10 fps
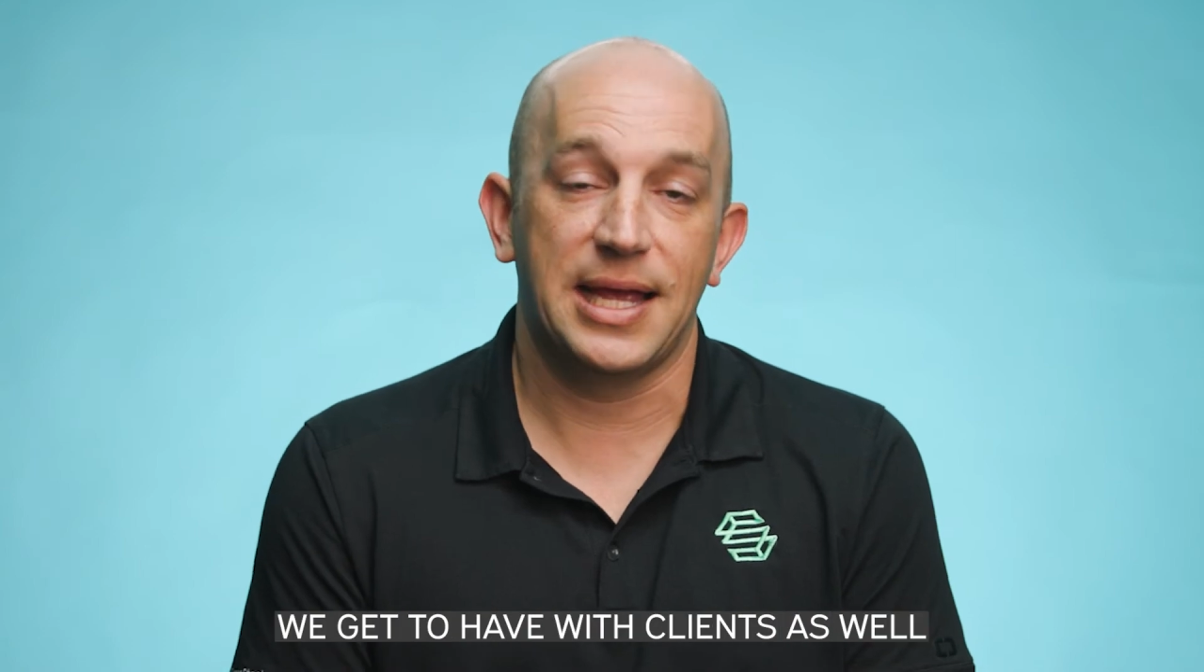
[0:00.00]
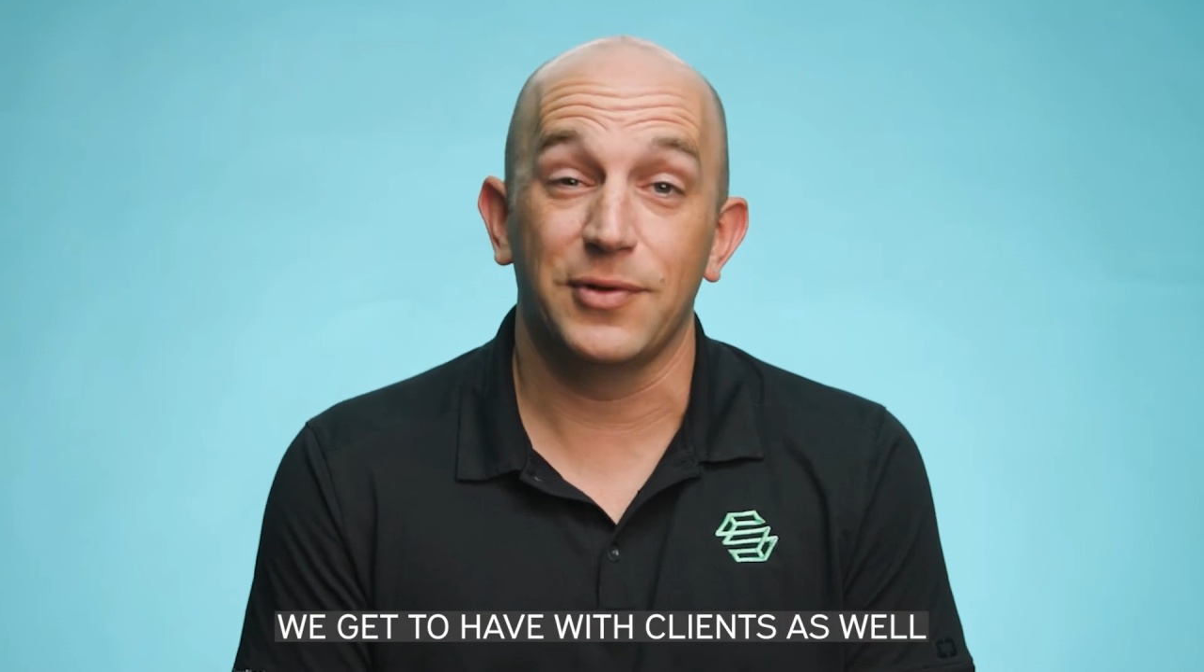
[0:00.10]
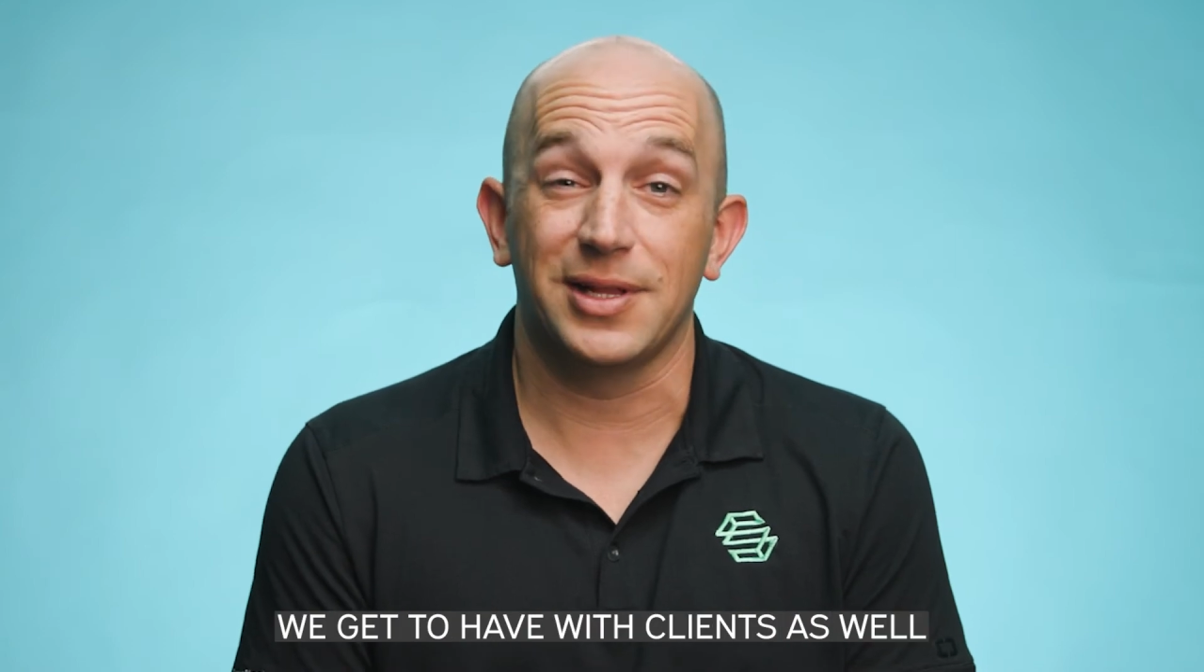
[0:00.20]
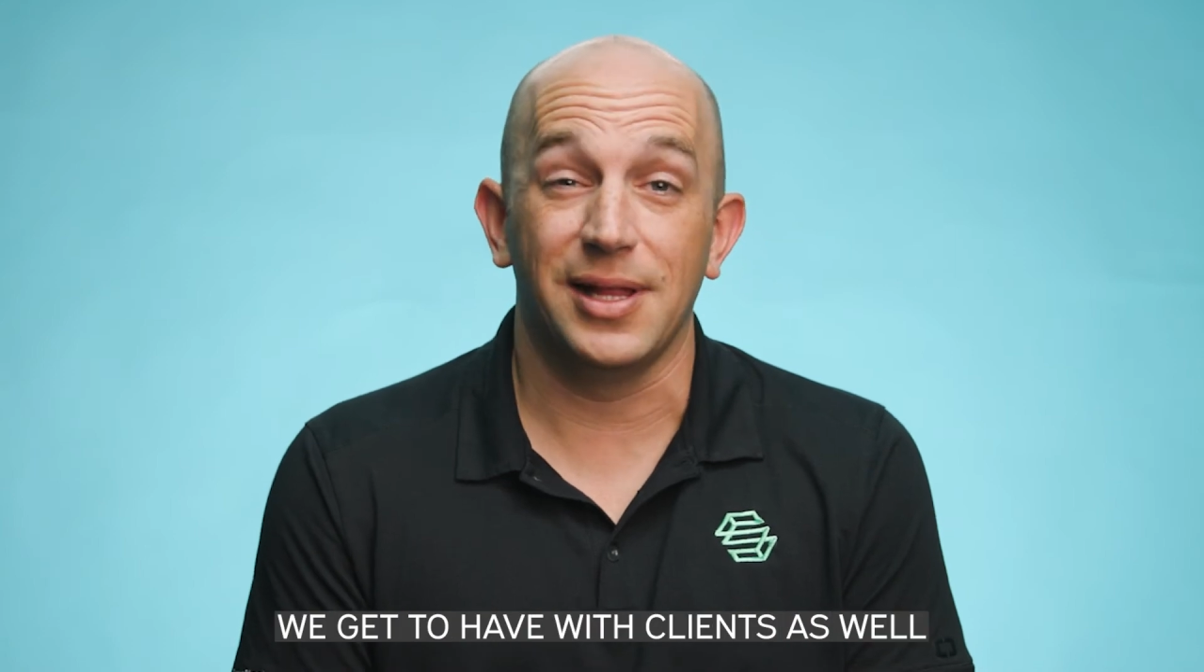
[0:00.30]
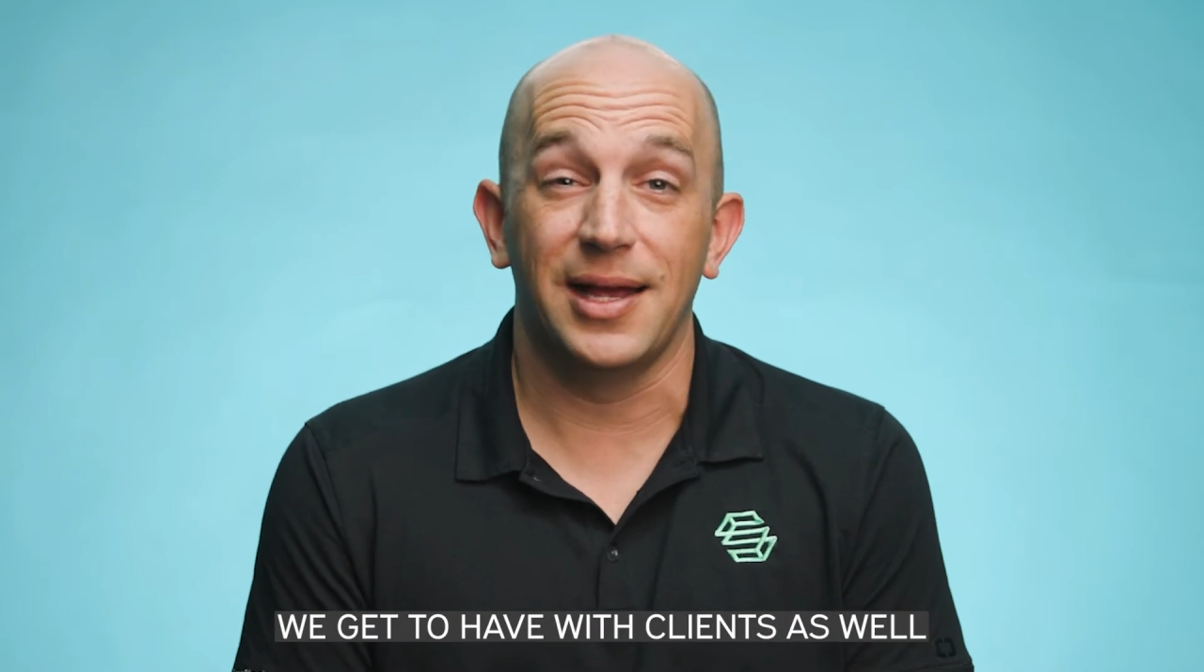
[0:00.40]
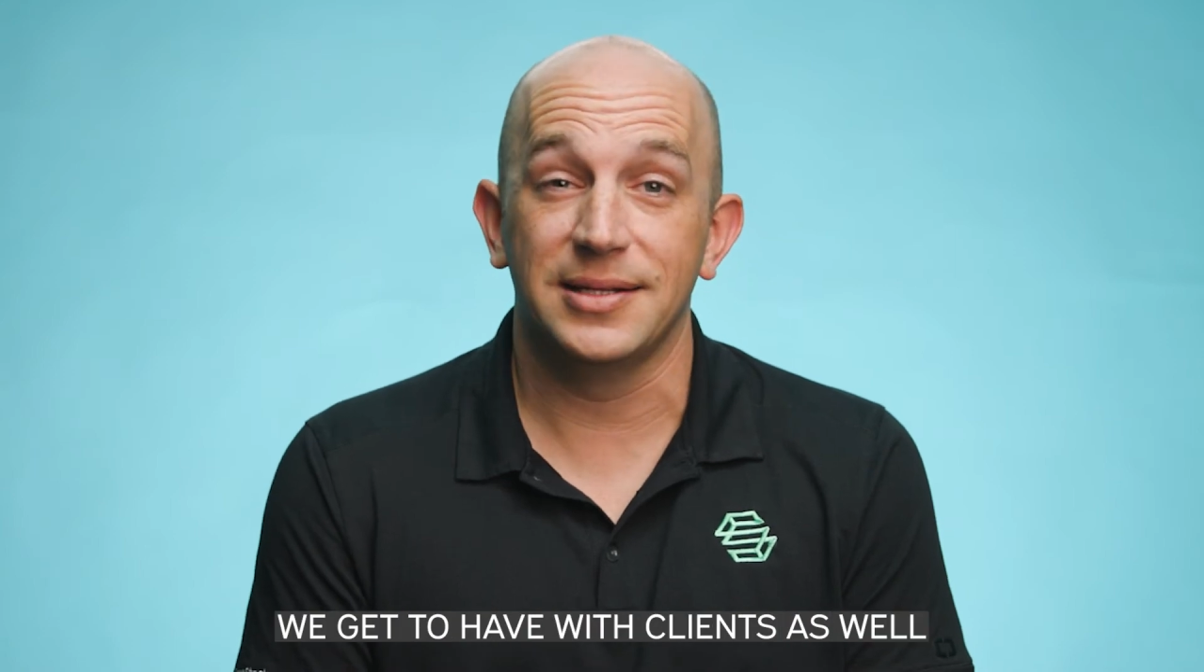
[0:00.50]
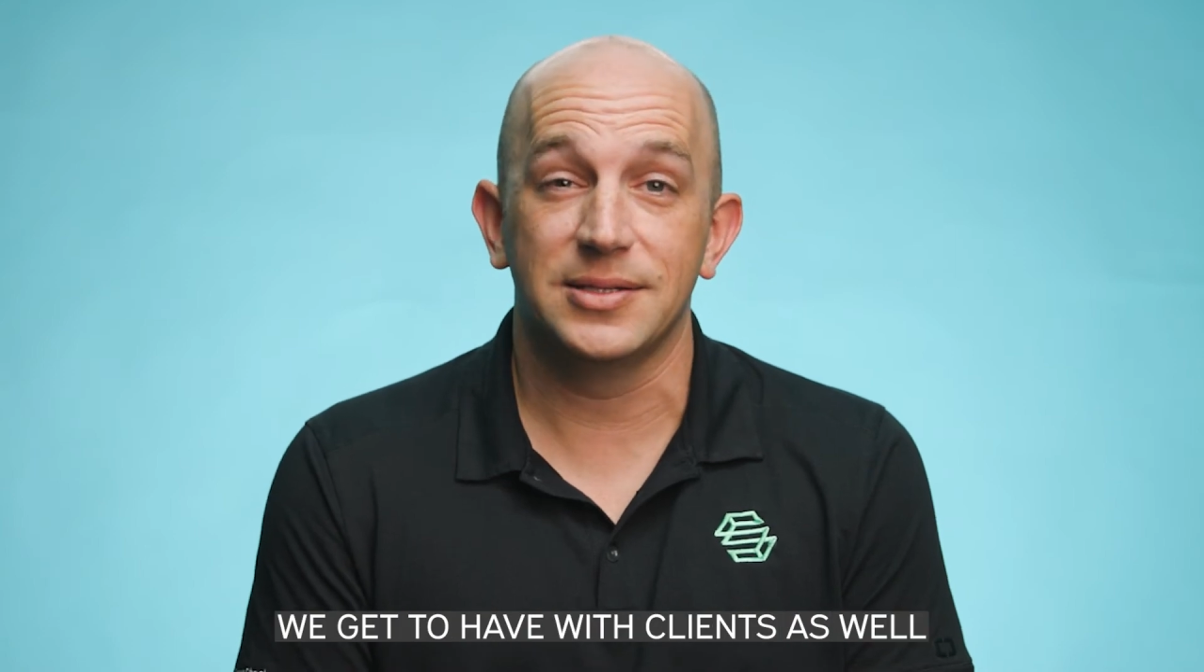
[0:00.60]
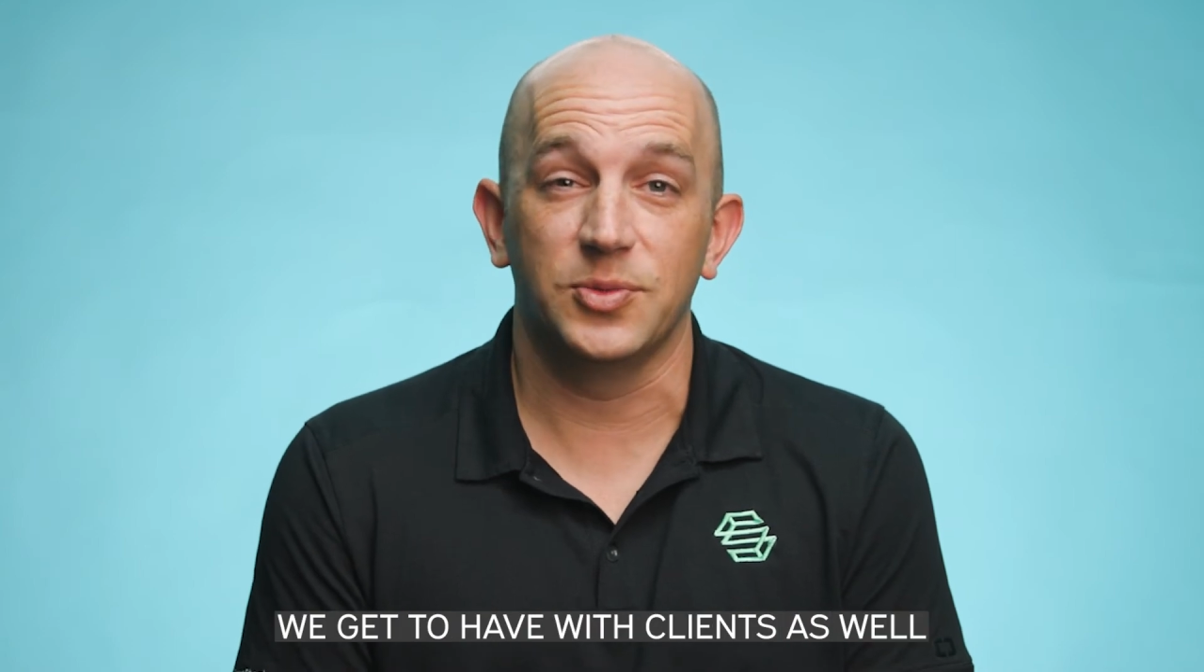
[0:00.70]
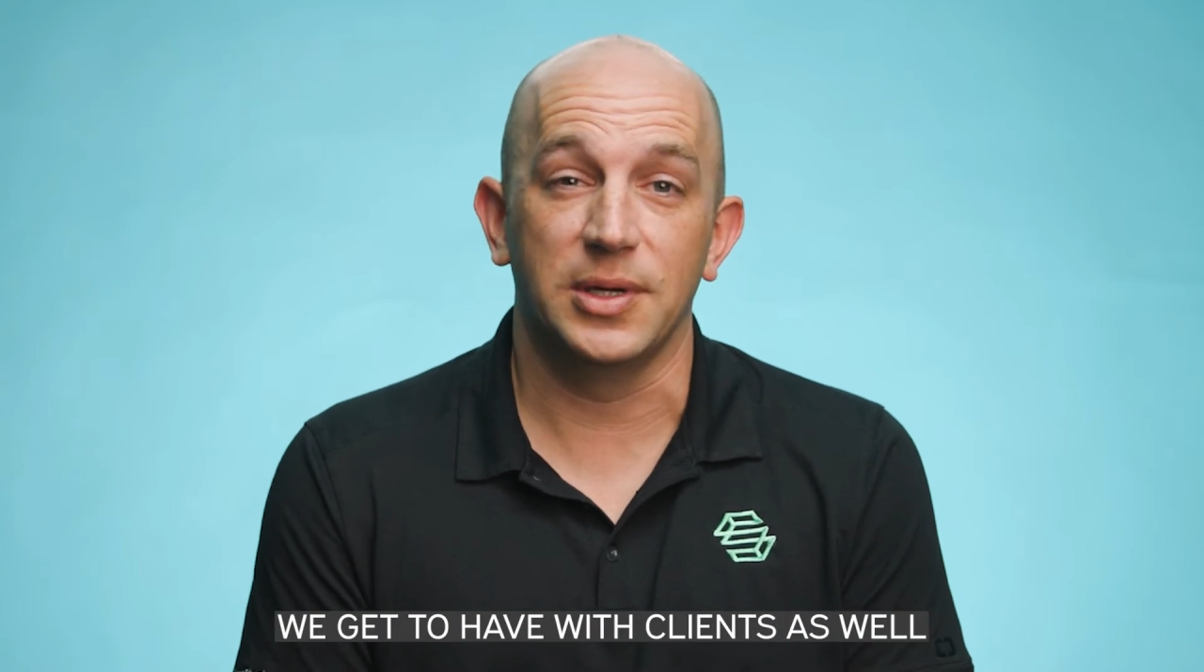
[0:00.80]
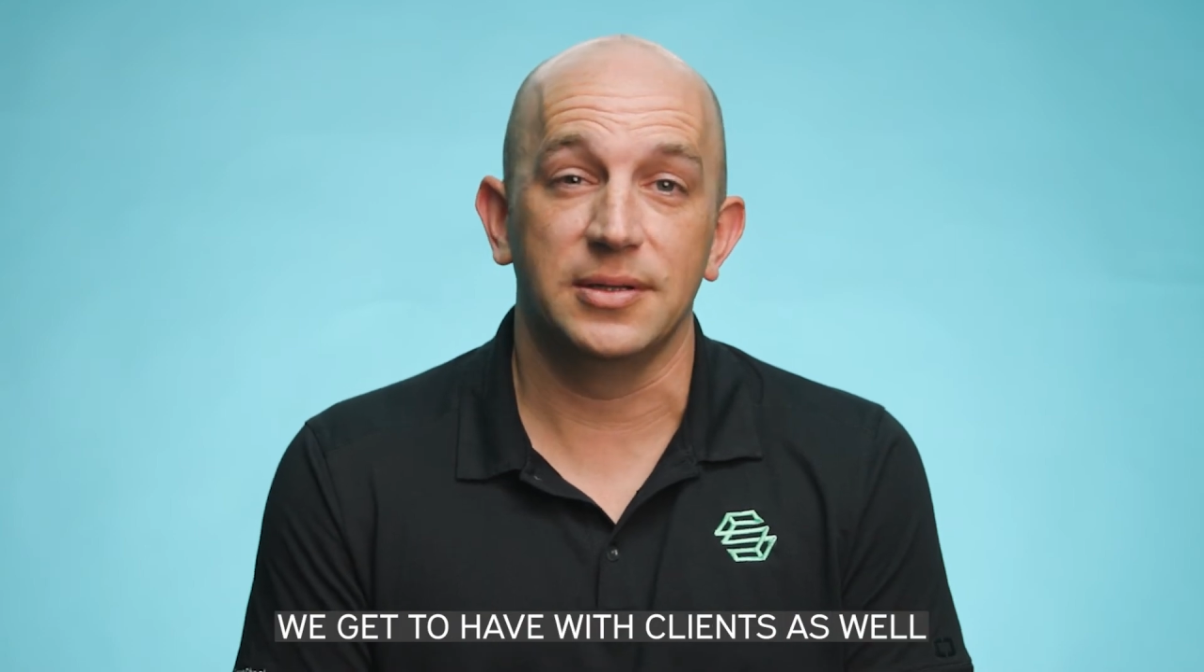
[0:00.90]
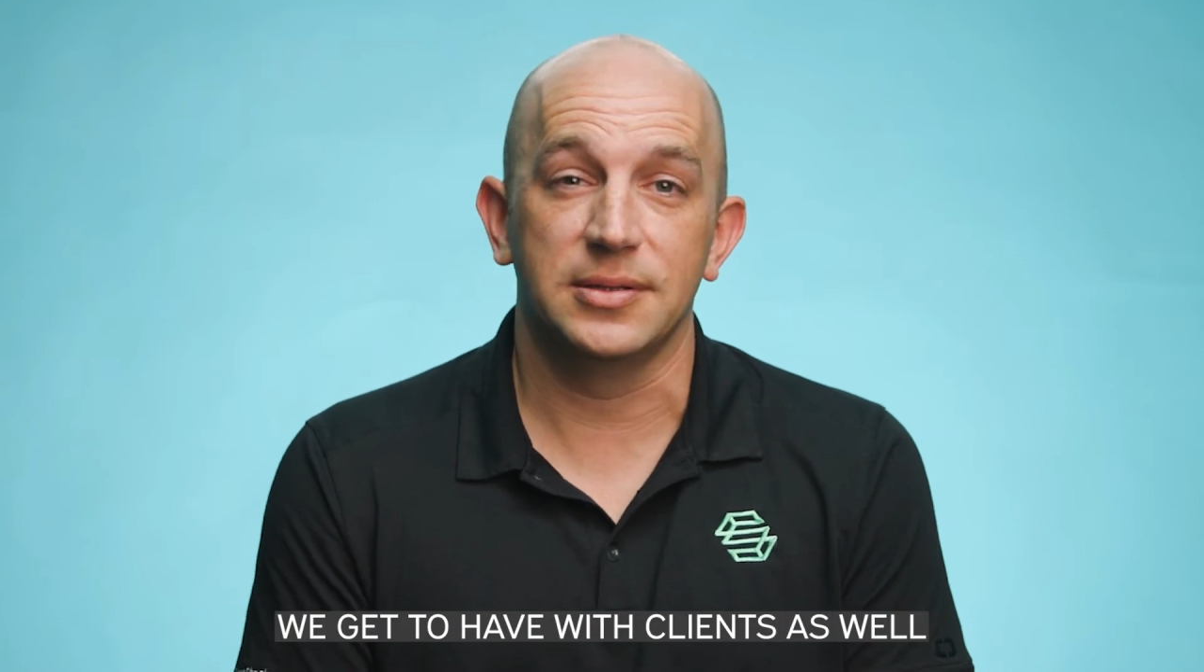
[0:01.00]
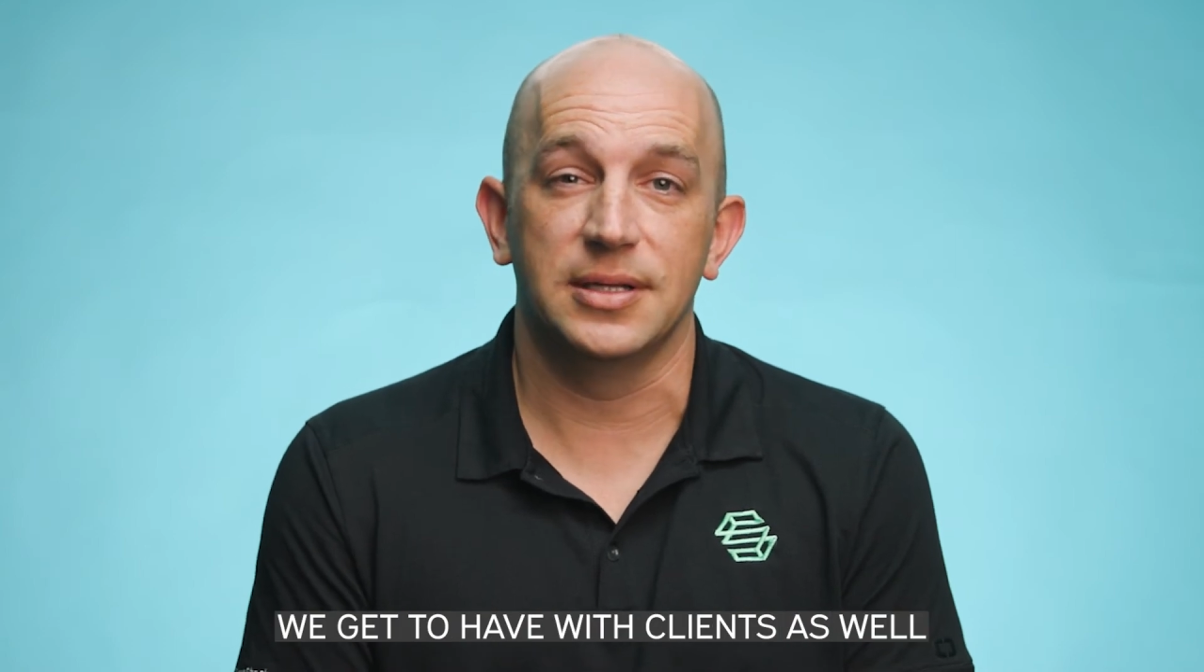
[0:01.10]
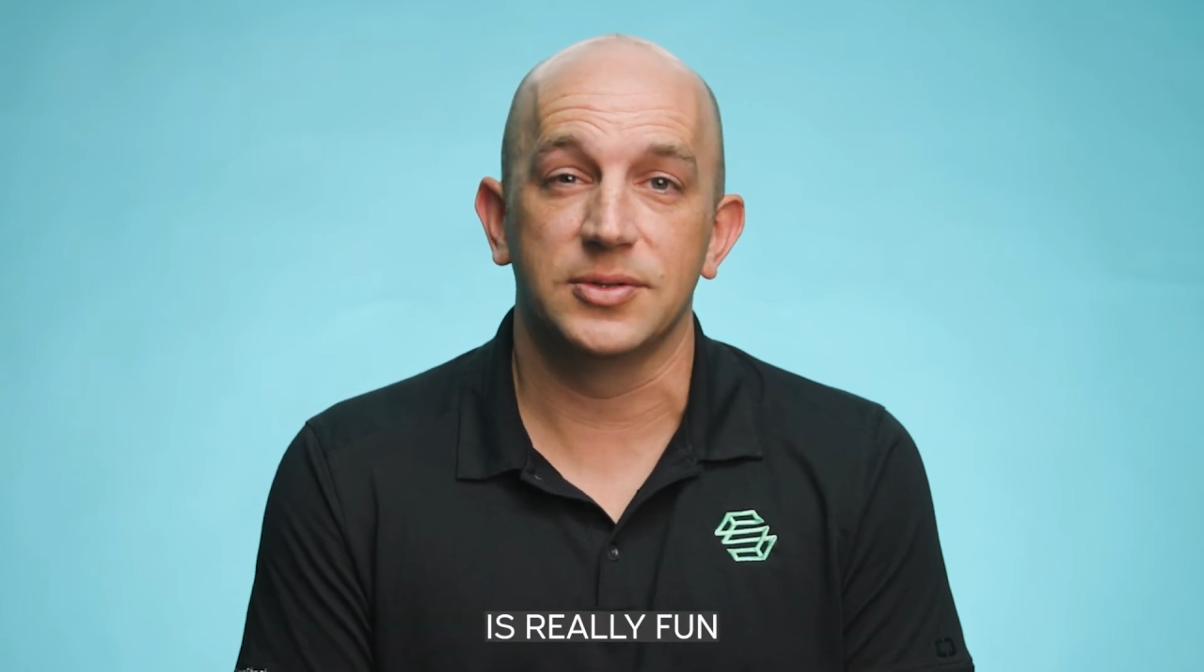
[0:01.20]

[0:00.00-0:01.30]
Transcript: to have with clients as well